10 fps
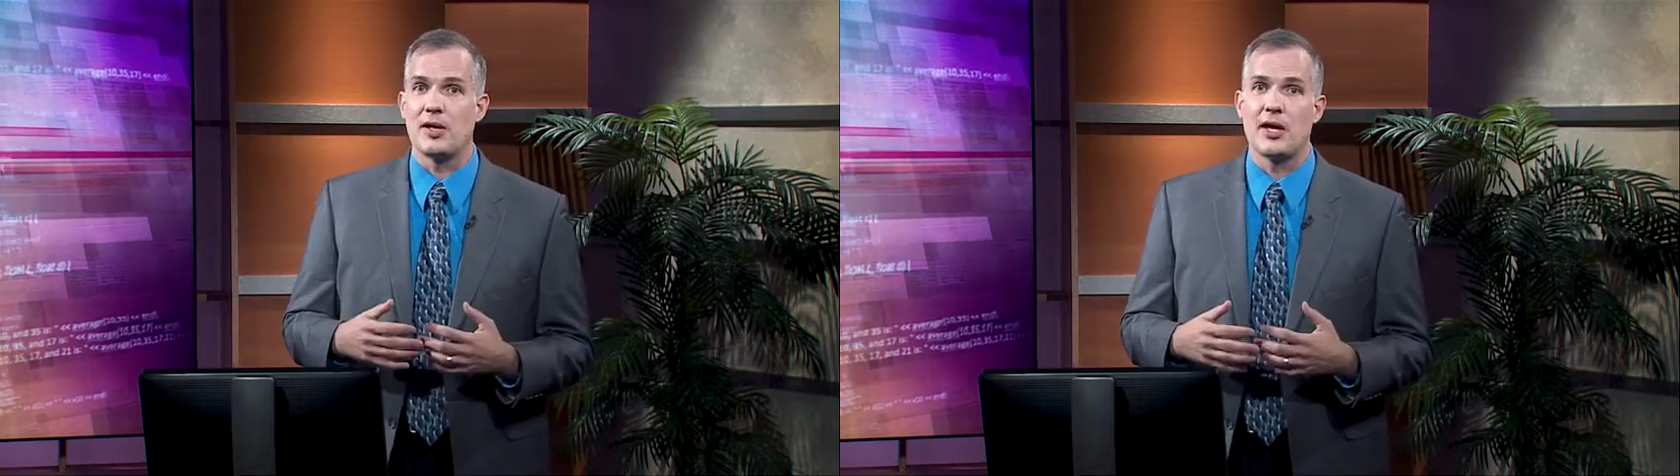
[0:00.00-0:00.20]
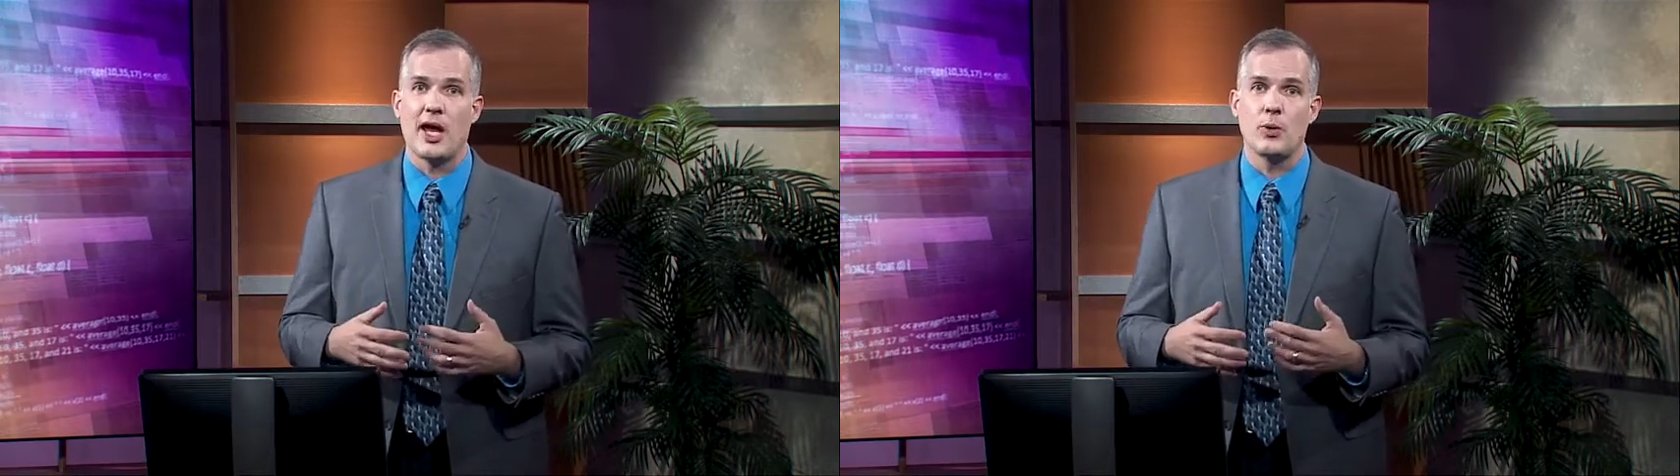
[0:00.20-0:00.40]

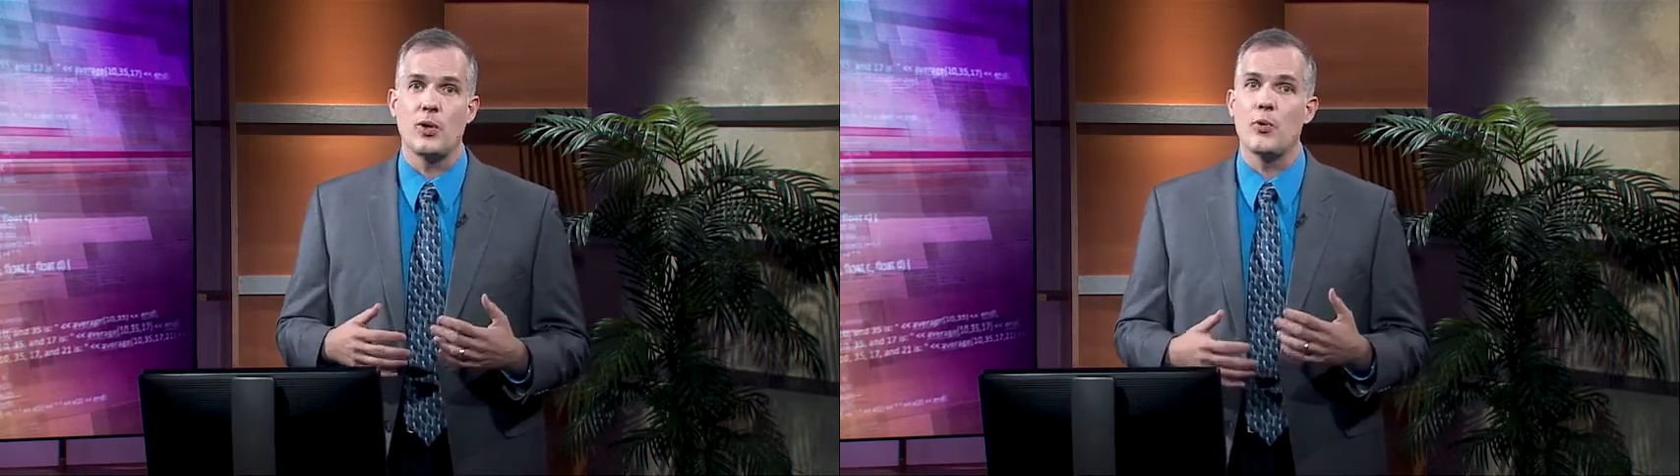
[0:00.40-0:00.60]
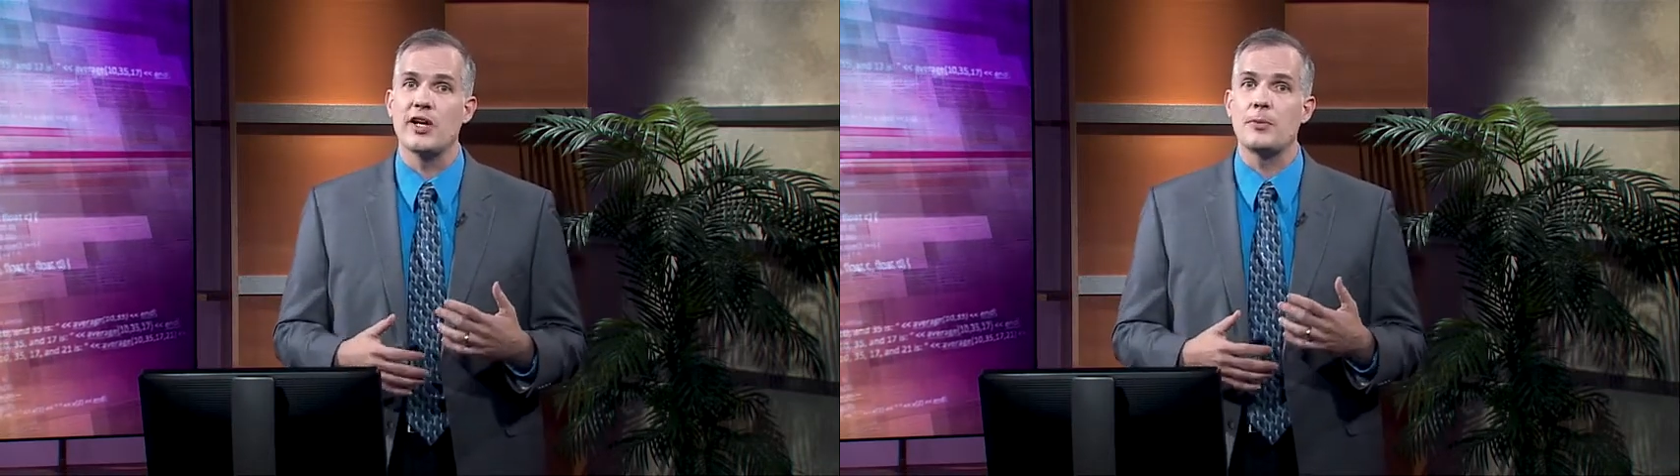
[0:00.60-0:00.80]
and we
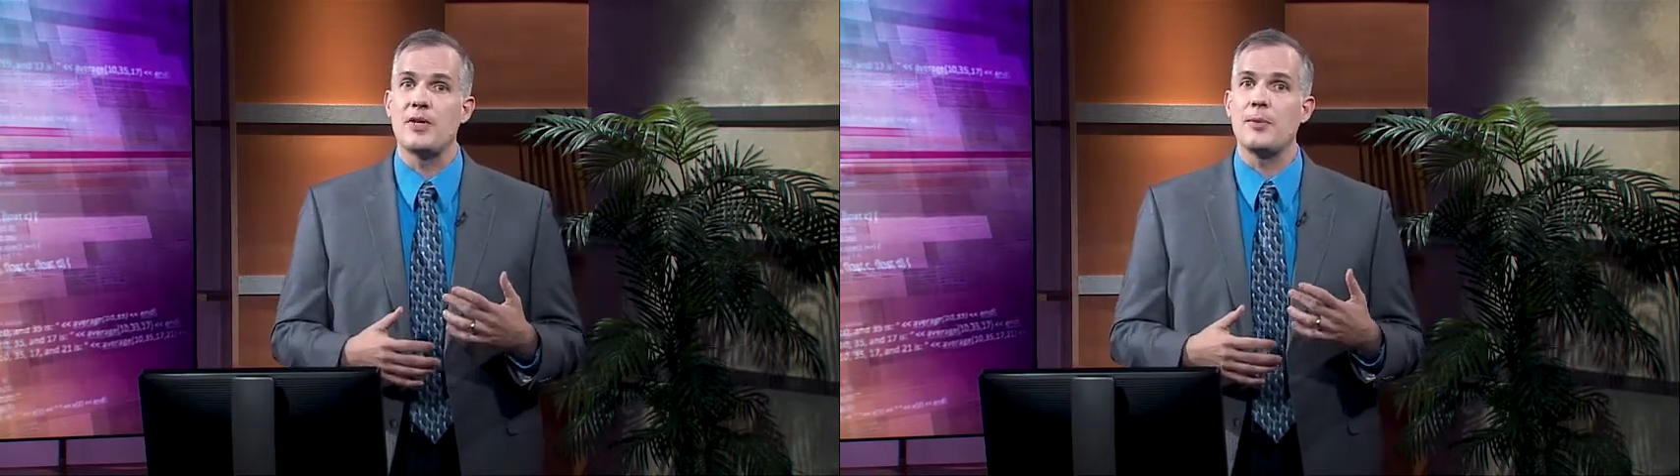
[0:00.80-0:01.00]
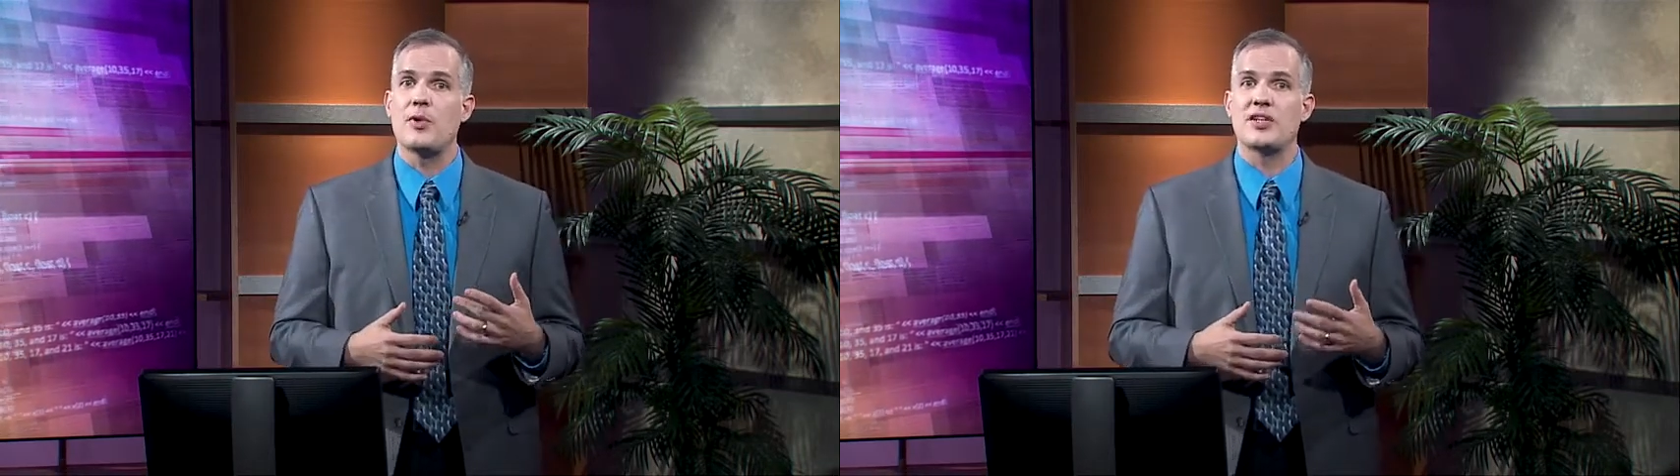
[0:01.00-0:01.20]
wanted
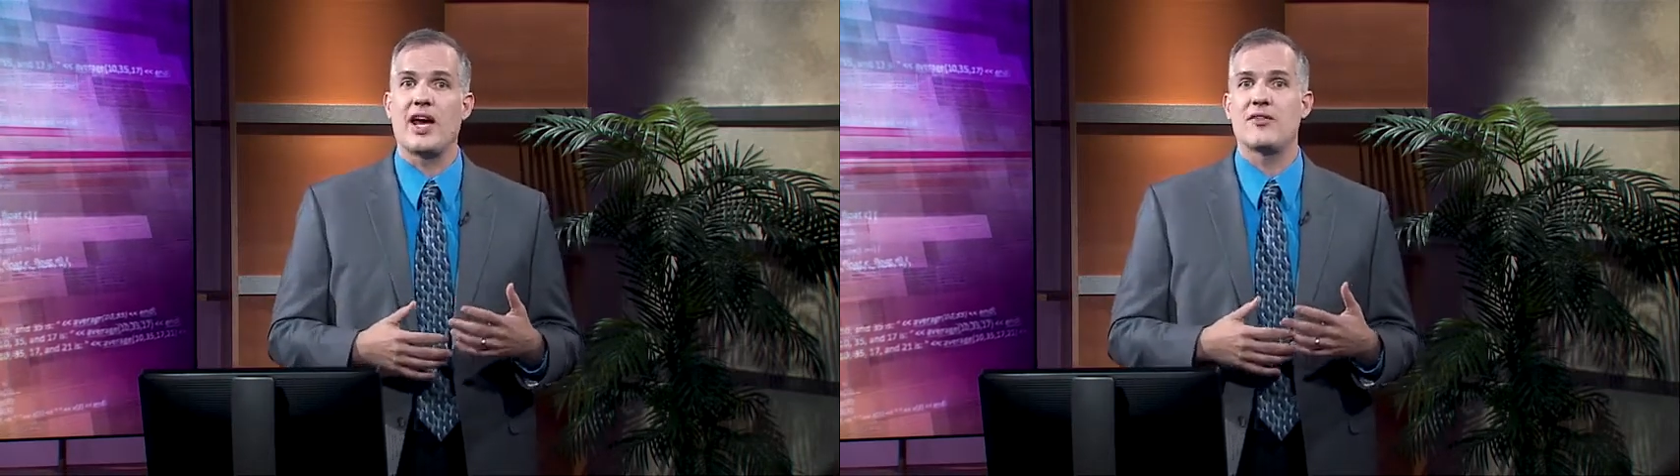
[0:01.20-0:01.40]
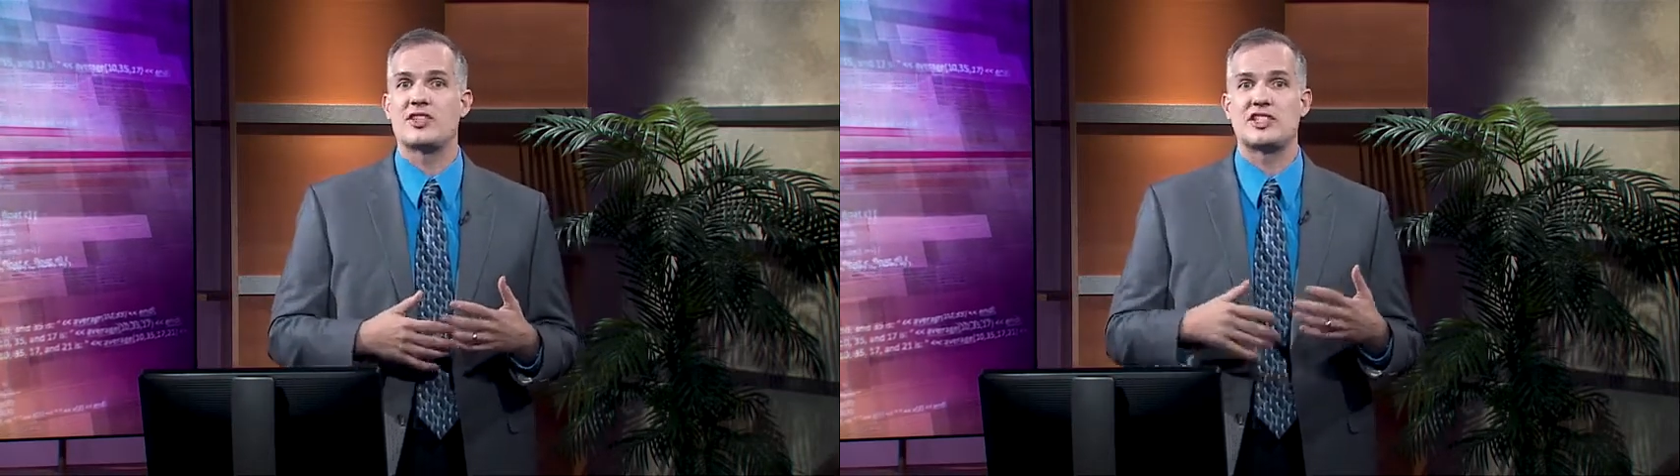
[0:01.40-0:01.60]
people to
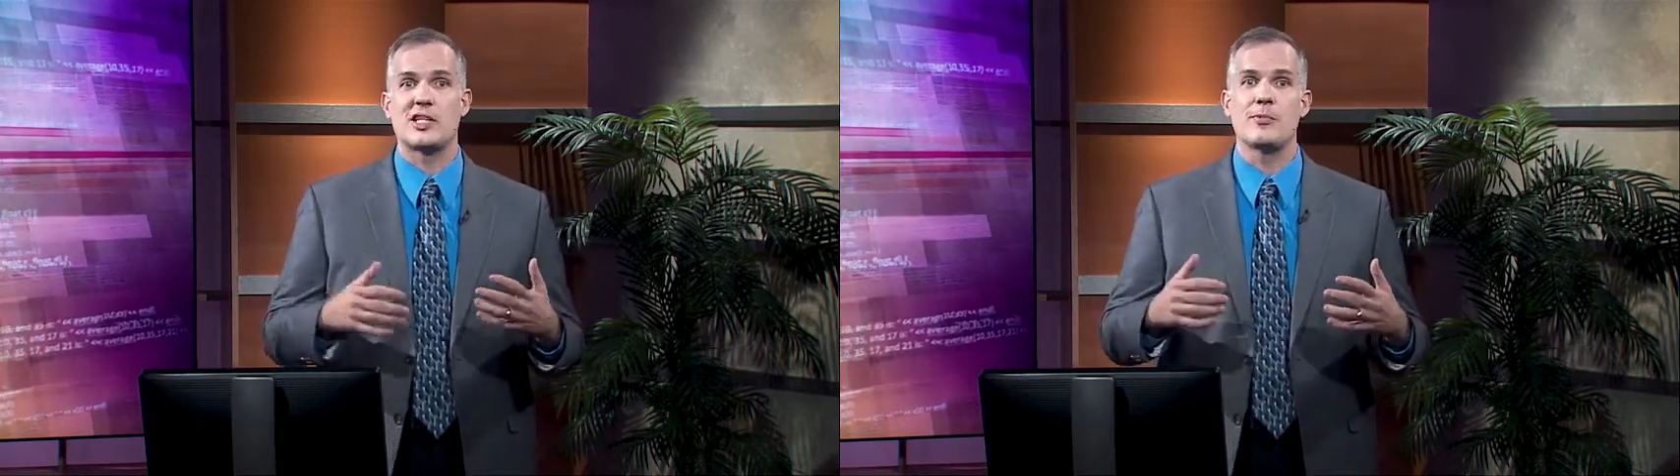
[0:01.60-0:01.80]
have the same